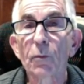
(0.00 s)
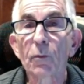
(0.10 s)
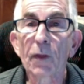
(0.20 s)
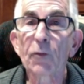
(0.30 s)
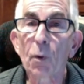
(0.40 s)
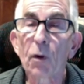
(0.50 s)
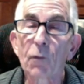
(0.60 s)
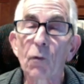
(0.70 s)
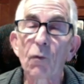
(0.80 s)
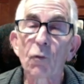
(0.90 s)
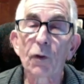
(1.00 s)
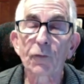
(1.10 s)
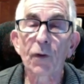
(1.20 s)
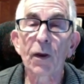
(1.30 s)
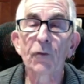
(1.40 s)
So that's part of our overall
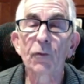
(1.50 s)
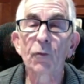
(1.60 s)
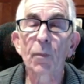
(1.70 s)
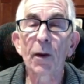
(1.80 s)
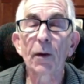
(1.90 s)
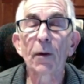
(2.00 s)
strategy, Rebecca.